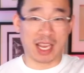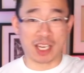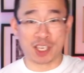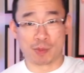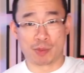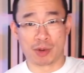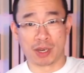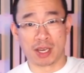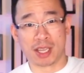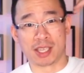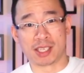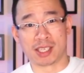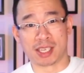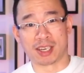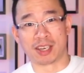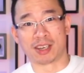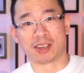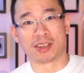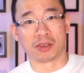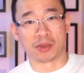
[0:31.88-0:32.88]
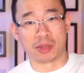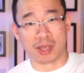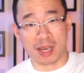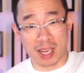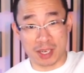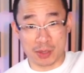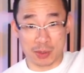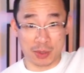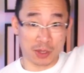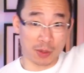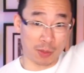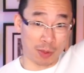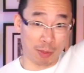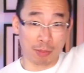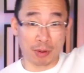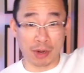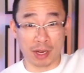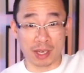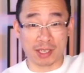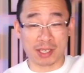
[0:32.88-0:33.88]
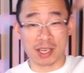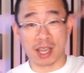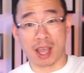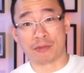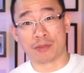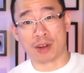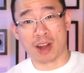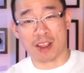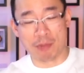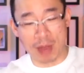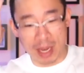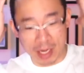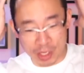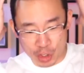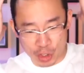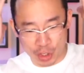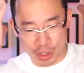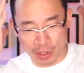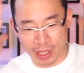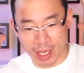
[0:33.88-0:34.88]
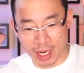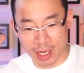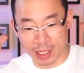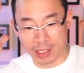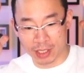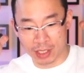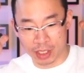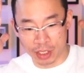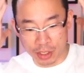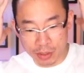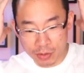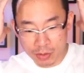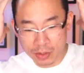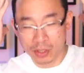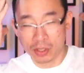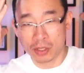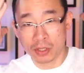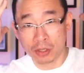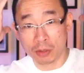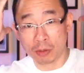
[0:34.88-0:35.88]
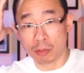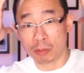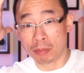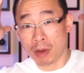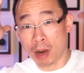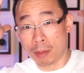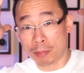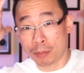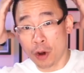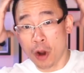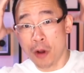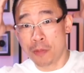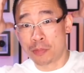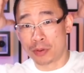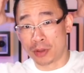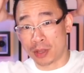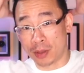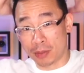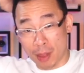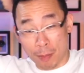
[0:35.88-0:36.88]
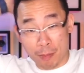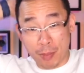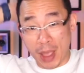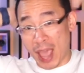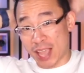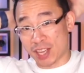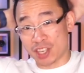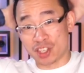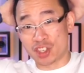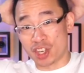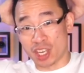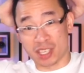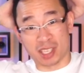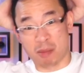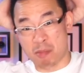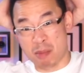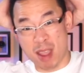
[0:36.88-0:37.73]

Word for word: actually pretty easy to do. The next one's gonna be pretty tough, and I made sure that it's YouTube appropriate. The back is just a